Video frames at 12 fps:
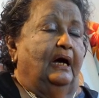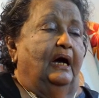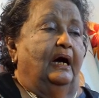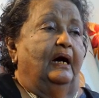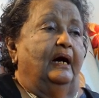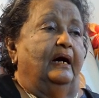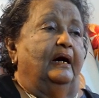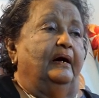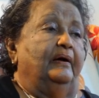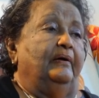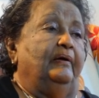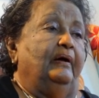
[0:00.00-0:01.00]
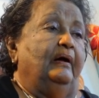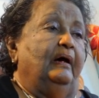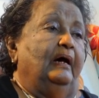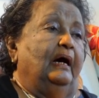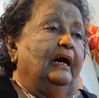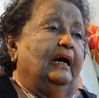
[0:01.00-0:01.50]

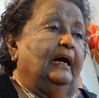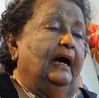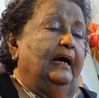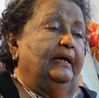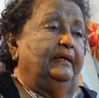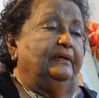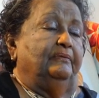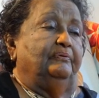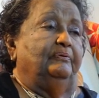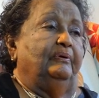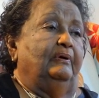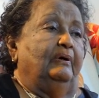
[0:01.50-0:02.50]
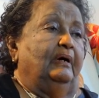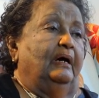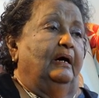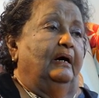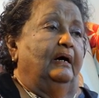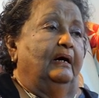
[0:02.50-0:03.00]
kind of
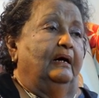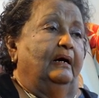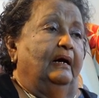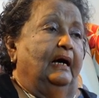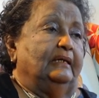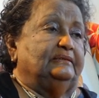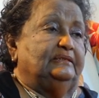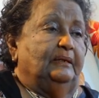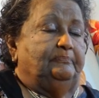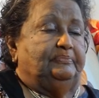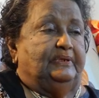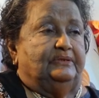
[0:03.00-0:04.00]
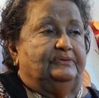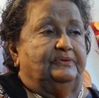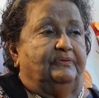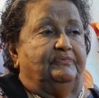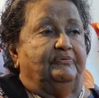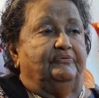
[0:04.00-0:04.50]
acceptance
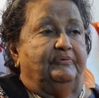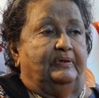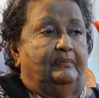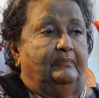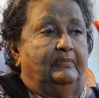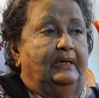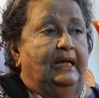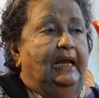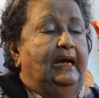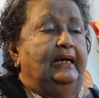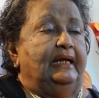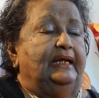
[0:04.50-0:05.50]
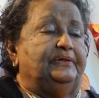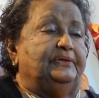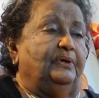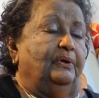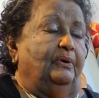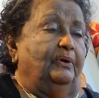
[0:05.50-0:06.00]
of the film.
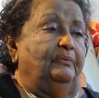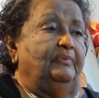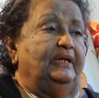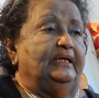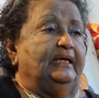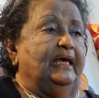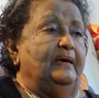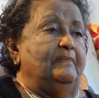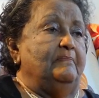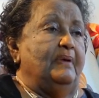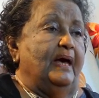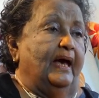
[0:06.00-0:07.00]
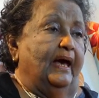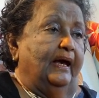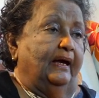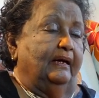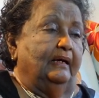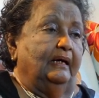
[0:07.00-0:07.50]
Later on, when he came
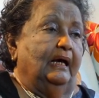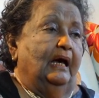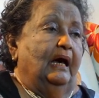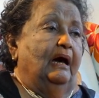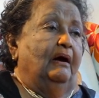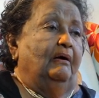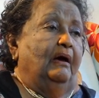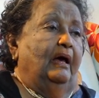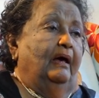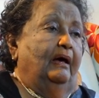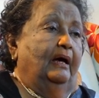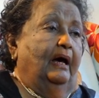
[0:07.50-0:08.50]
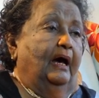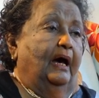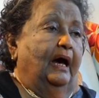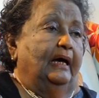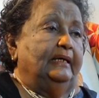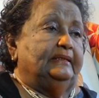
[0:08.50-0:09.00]
back,
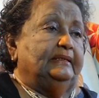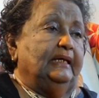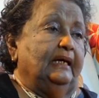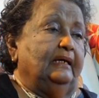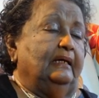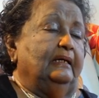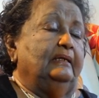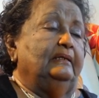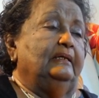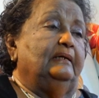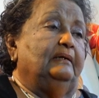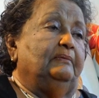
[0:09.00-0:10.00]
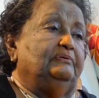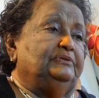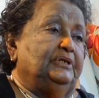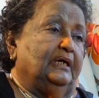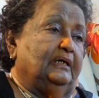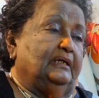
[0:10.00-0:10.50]
I think the
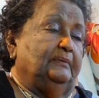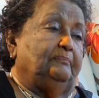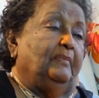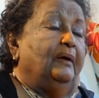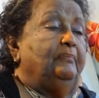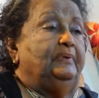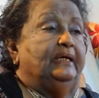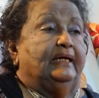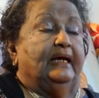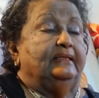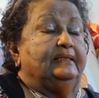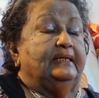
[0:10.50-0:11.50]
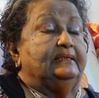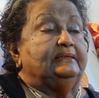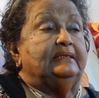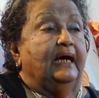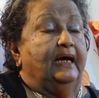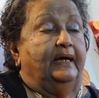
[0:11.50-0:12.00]
Czech Republic at that
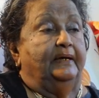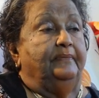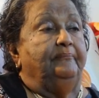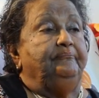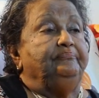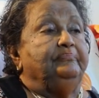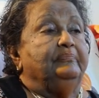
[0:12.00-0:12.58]
time